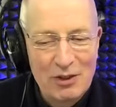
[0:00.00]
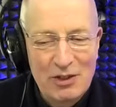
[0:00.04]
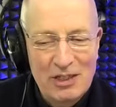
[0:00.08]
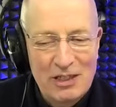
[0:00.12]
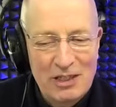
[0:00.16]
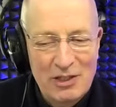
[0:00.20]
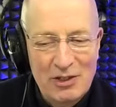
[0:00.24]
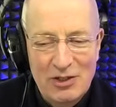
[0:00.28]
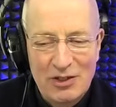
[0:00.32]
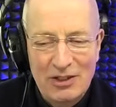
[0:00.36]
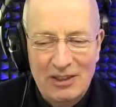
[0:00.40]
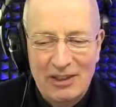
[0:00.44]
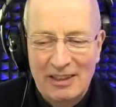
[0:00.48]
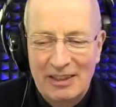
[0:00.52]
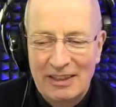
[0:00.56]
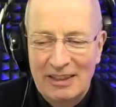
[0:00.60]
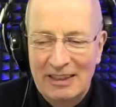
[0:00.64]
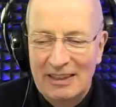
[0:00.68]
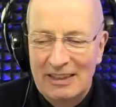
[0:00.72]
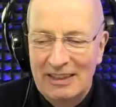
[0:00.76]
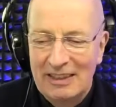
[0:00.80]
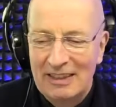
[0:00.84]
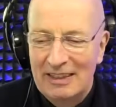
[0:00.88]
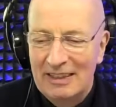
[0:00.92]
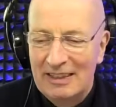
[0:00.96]
teacher,
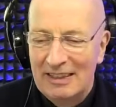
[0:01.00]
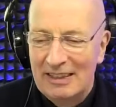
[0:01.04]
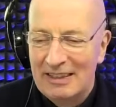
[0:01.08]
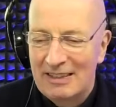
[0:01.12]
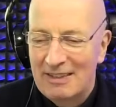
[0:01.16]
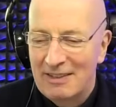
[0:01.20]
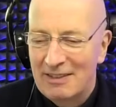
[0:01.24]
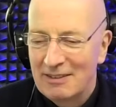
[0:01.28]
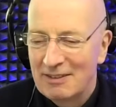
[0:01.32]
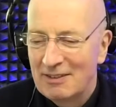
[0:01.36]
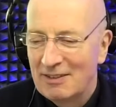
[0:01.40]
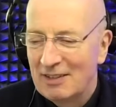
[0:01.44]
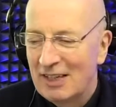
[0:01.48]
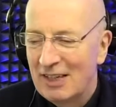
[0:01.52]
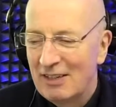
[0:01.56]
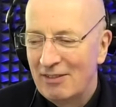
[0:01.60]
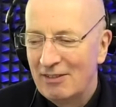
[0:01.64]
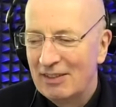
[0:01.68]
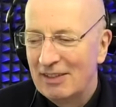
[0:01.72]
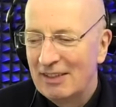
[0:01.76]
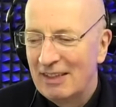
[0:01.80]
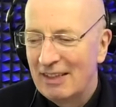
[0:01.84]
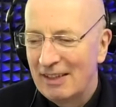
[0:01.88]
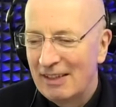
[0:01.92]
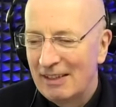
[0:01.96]
Dr. Gavin
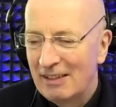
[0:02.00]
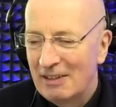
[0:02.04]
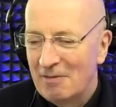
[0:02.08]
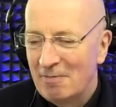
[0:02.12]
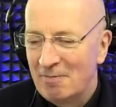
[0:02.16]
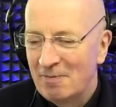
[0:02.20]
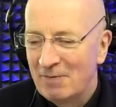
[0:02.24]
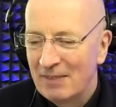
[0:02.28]
Kerr.